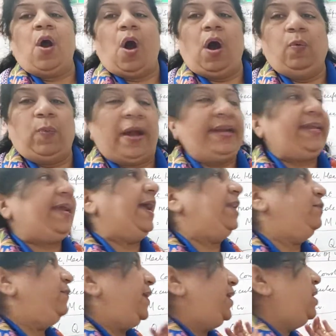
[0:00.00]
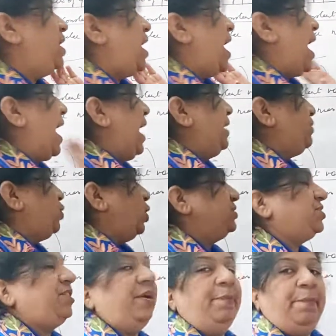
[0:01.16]
or 1 Kelvin at
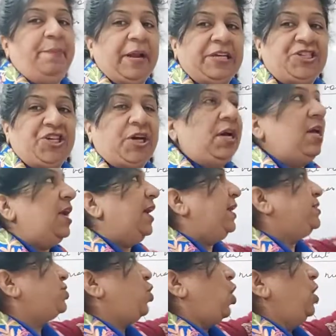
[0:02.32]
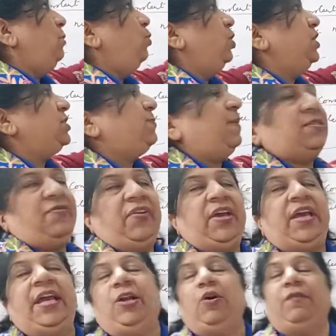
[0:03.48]
constant pressure is called molar specific
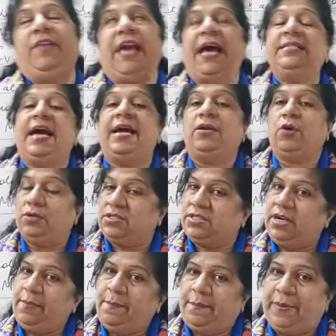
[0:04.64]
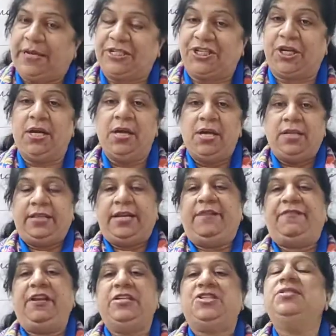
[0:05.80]
heat of gas at constant pressure. The
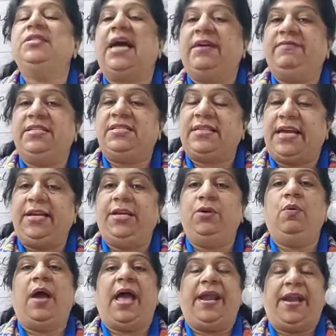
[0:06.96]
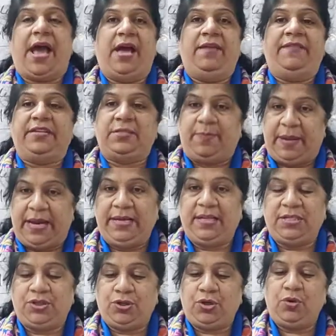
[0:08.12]
definitions I will send you, and I have explained
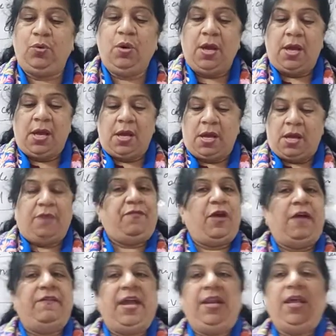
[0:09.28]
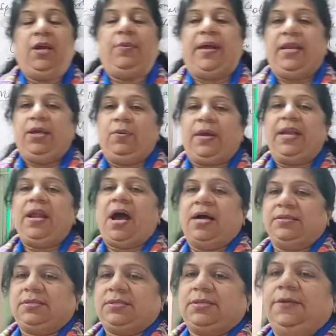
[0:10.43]
this to you. If you have any query, you can
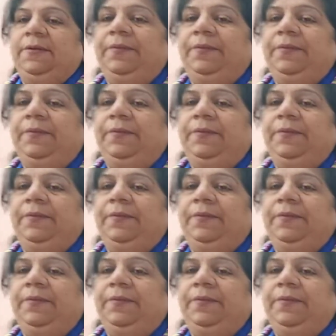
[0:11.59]
ask.